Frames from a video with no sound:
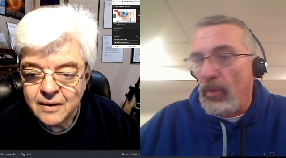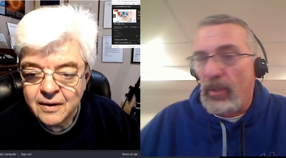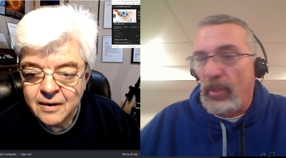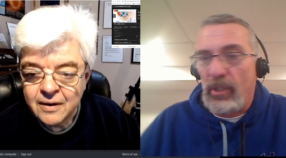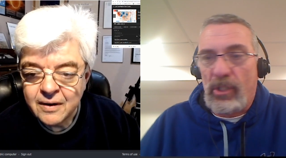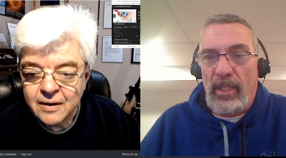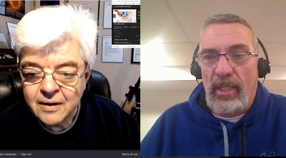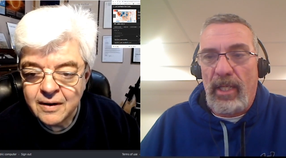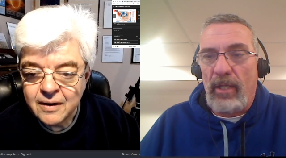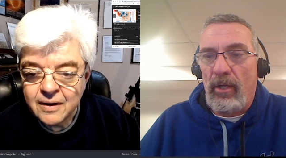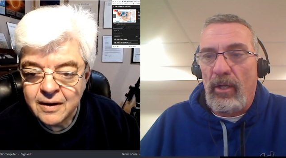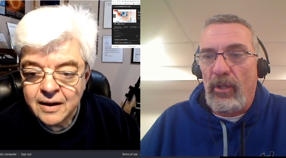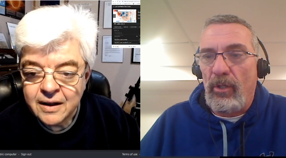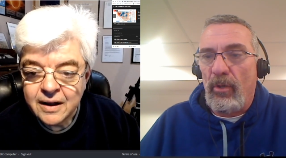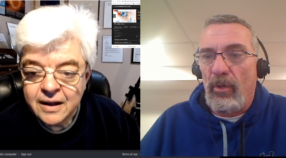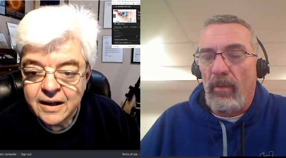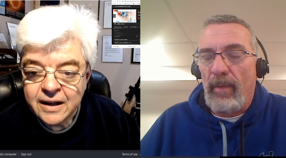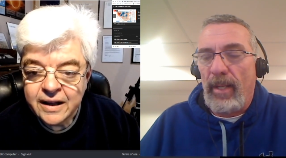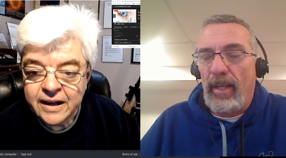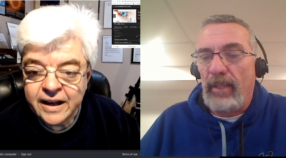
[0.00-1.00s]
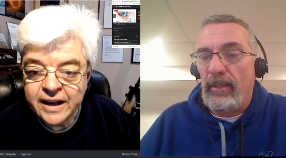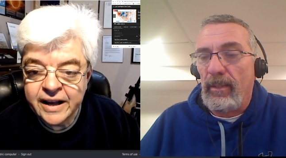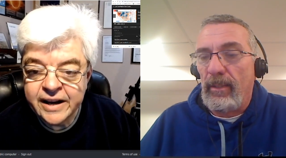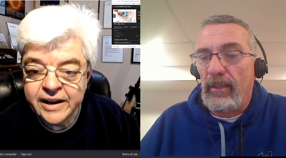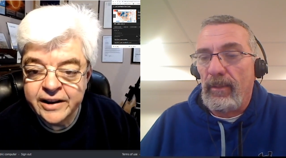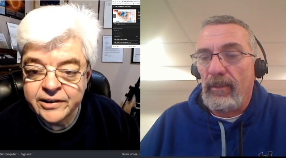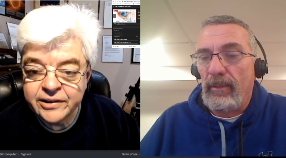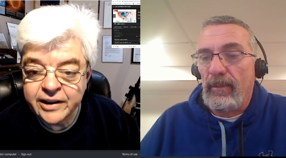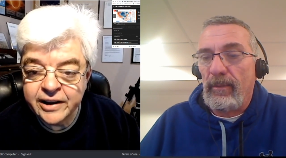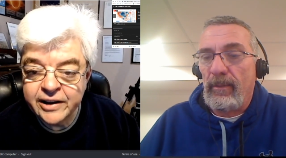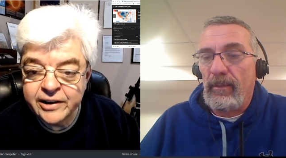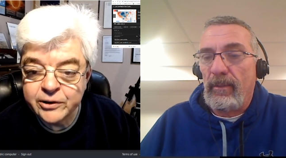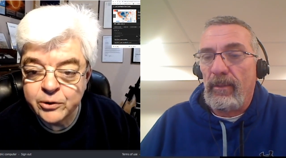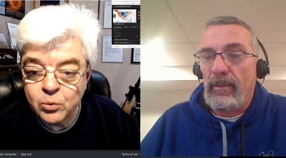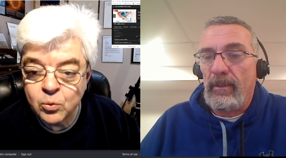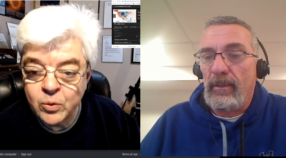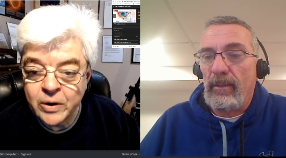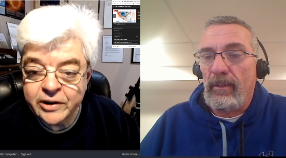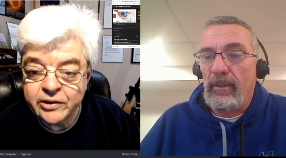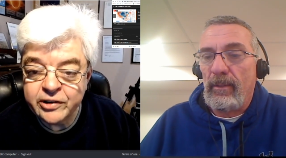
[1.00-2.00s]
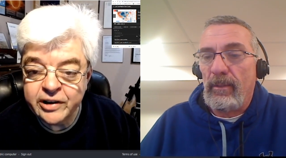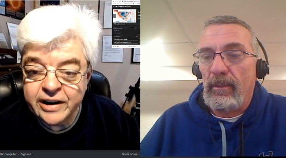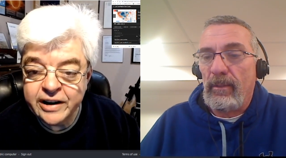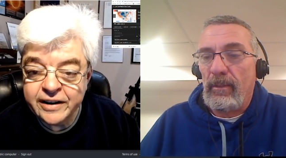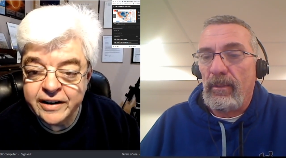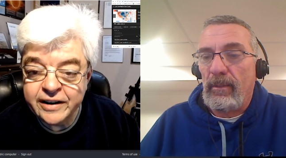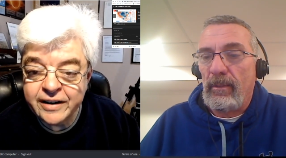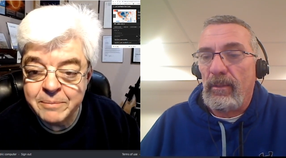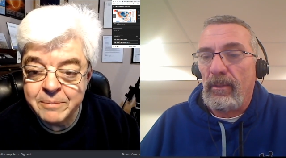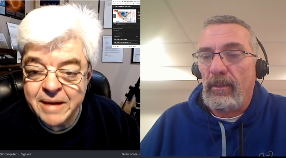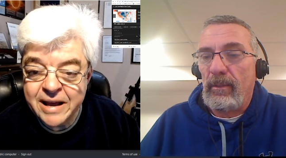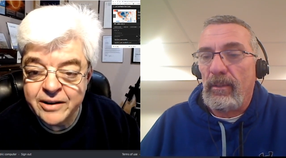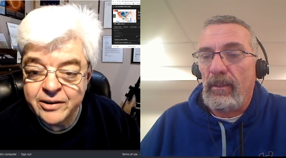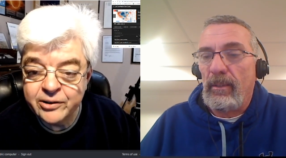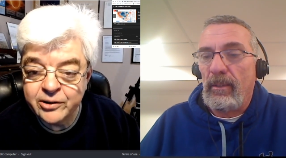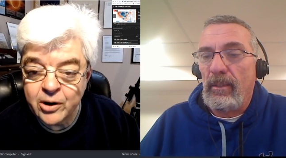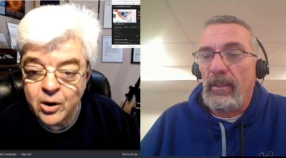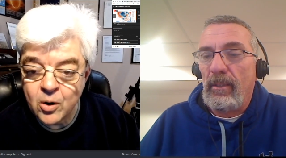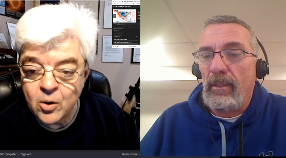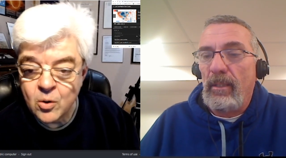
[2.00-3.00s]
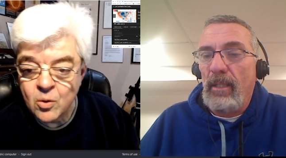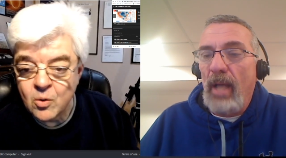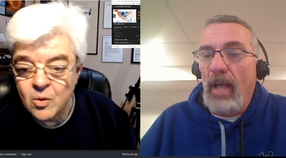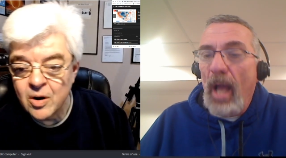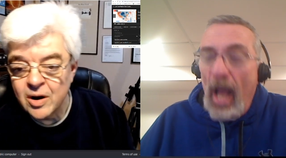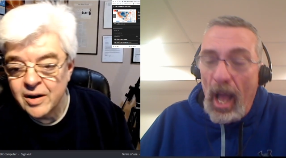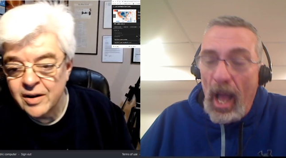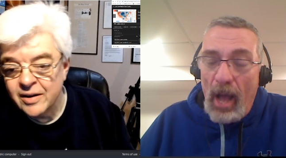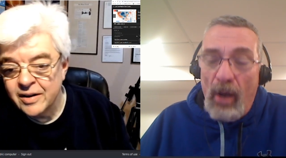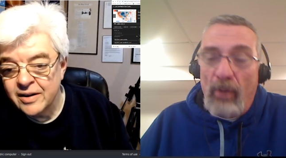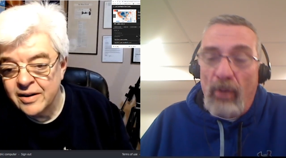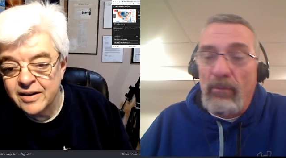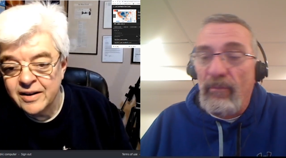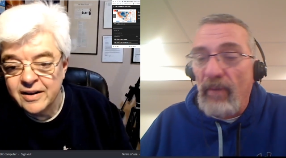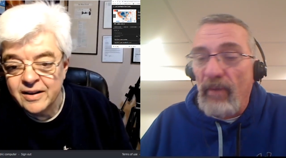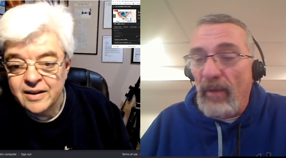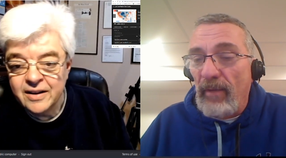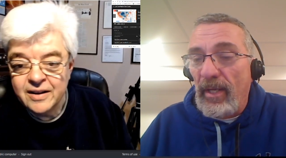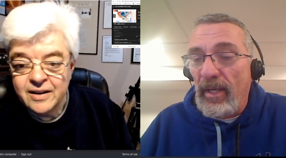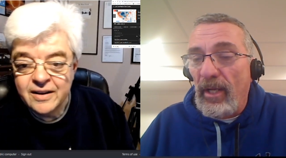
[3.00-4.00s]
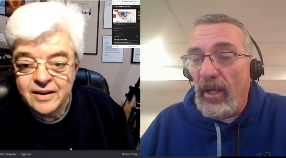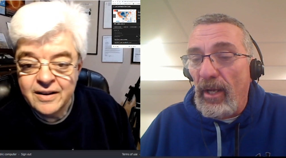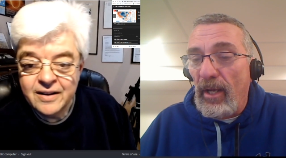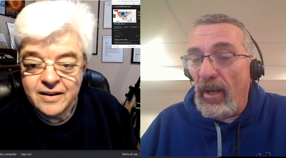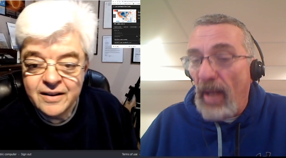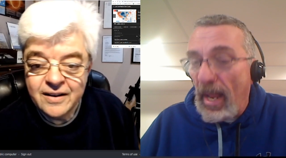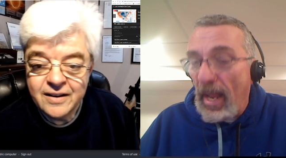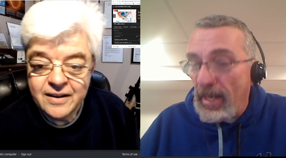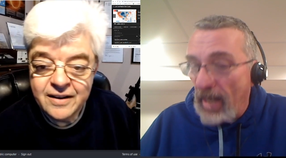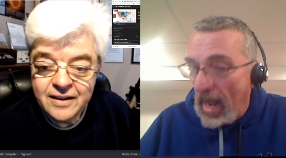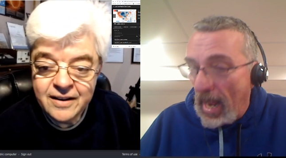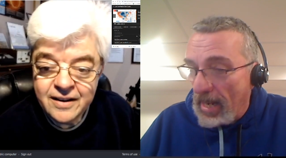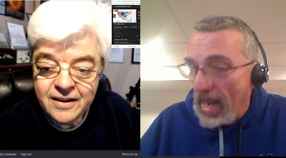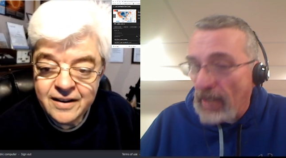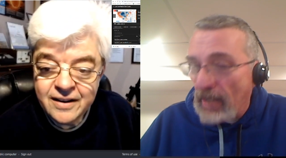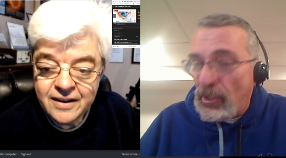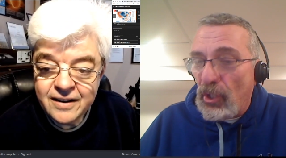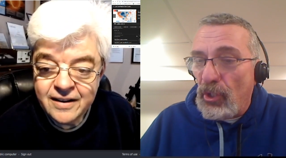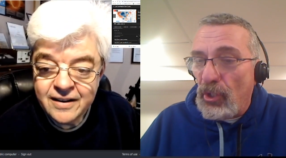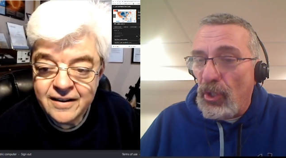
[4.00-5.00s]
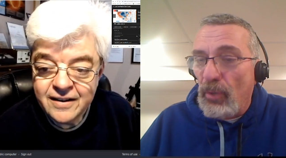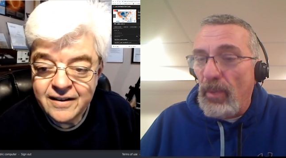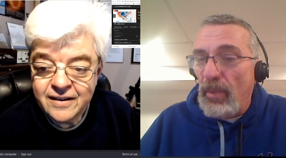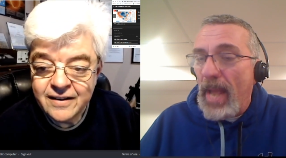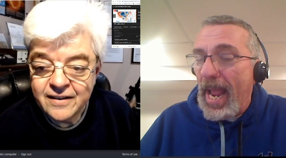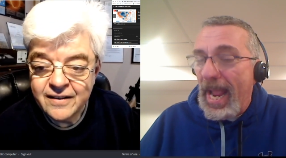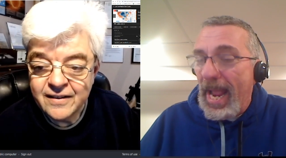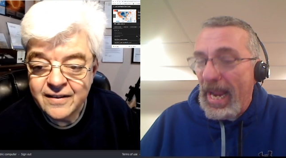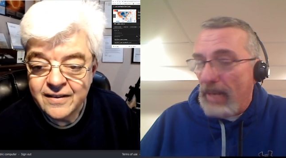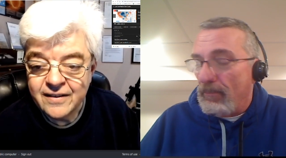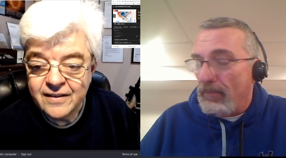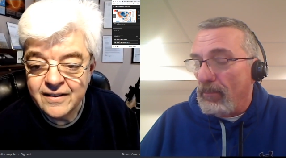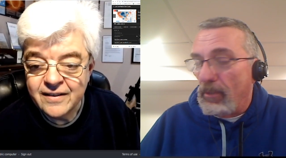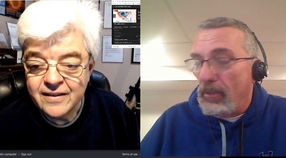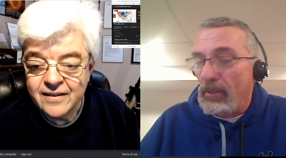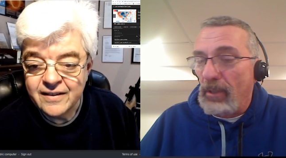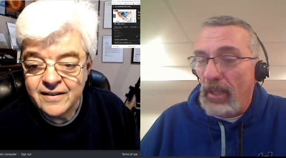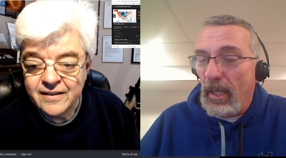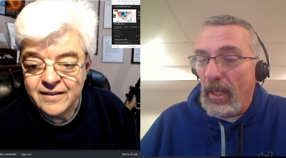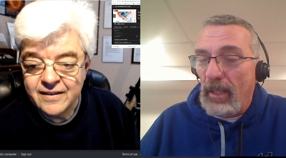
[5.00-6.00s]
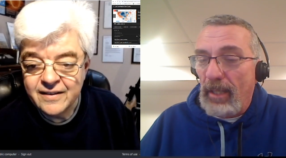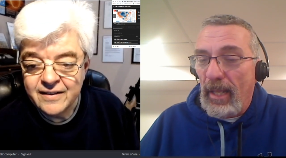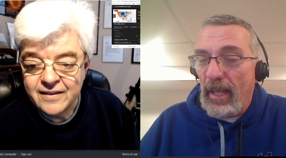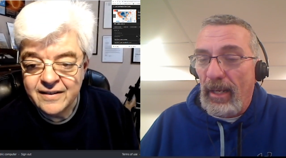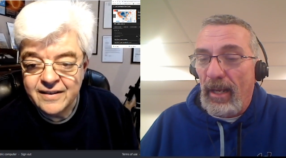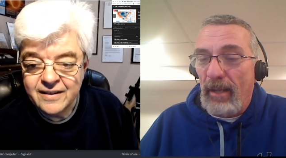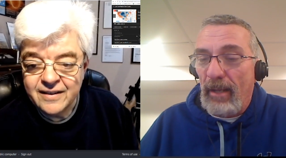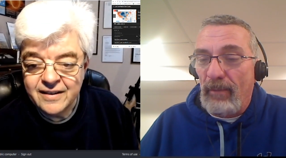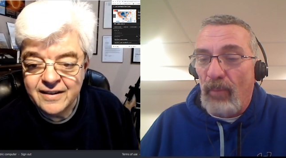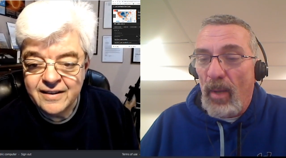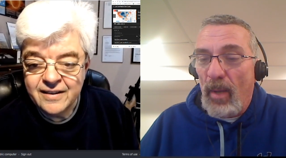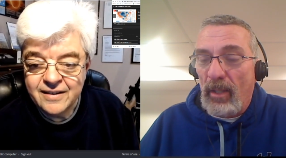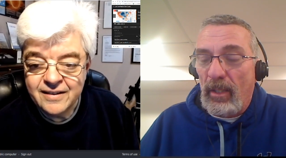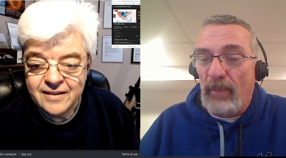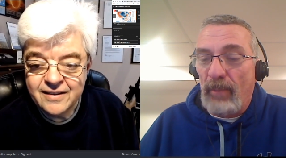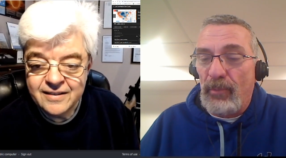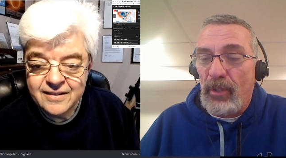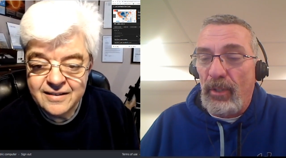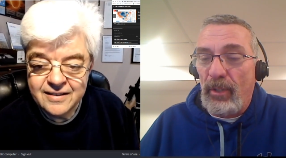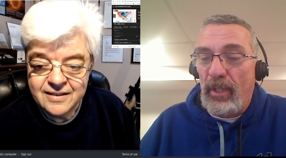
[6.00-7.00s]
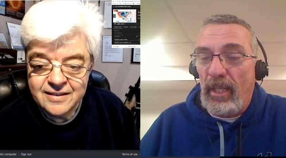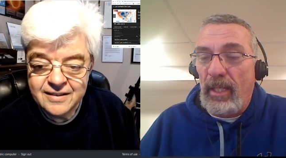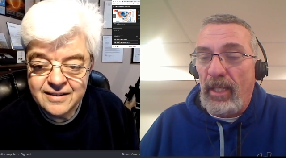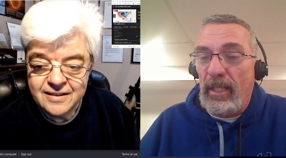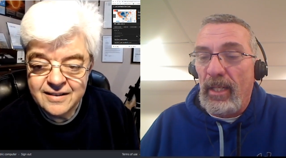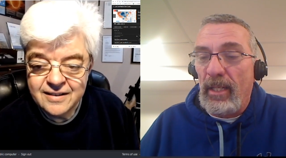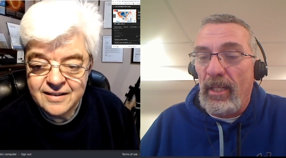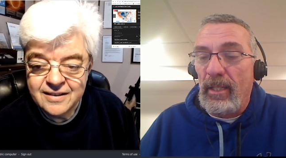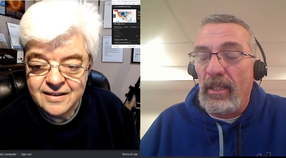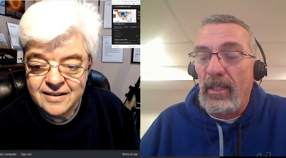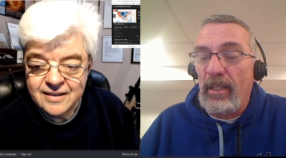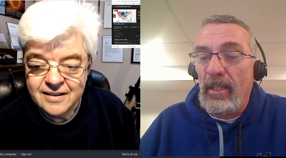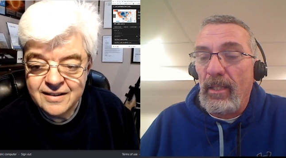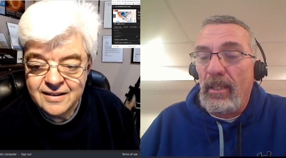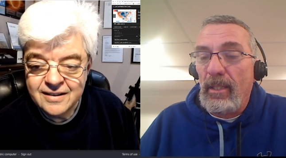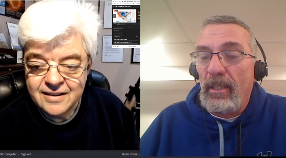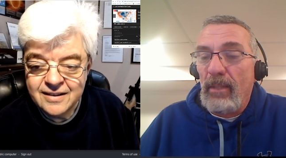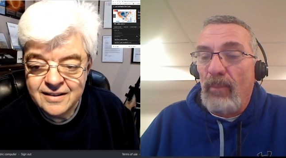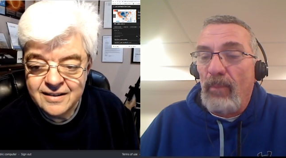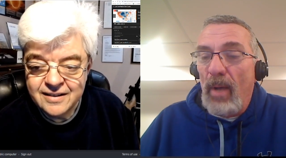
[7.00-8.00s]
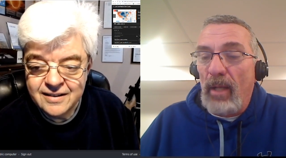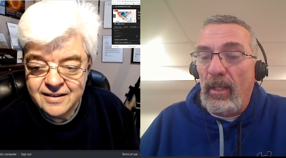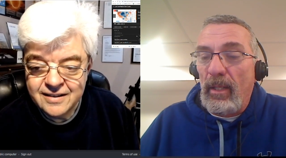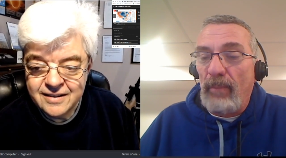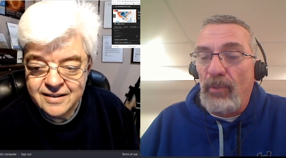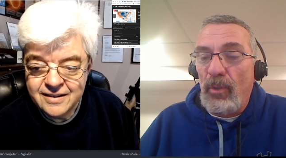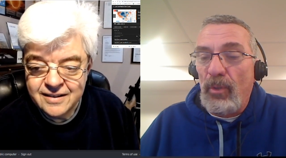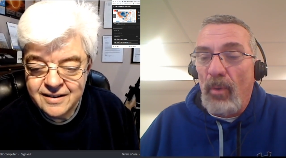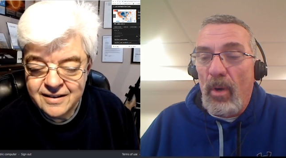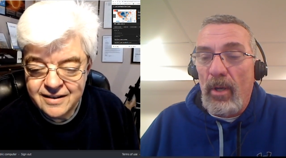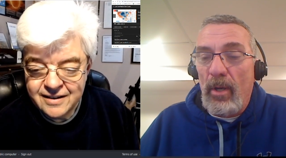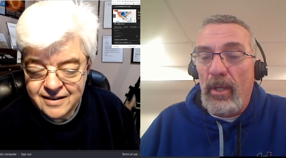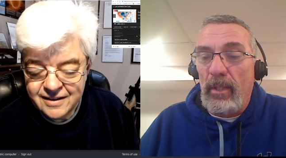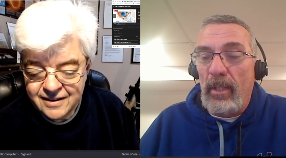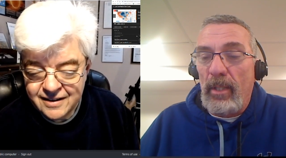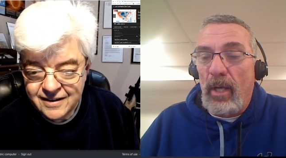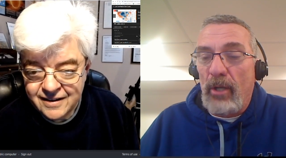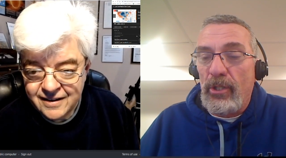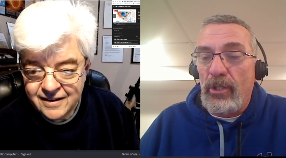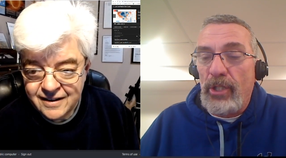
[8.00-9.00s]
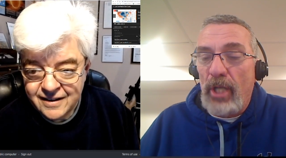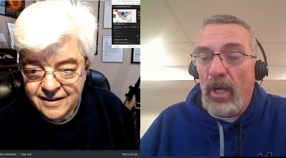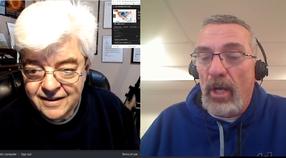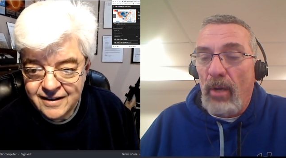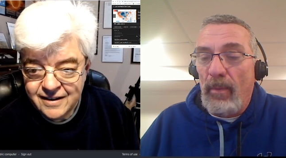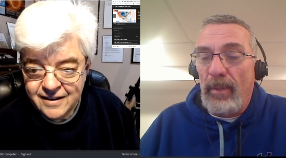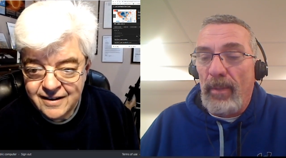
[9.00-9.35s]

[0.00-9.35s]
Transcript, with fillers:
Speaker 1: could see it on your end. It is it is Richie Comenzo. Oh, very good, and and that's a new name. Uh, that I, uh, welcome to the uh, welcome to our our show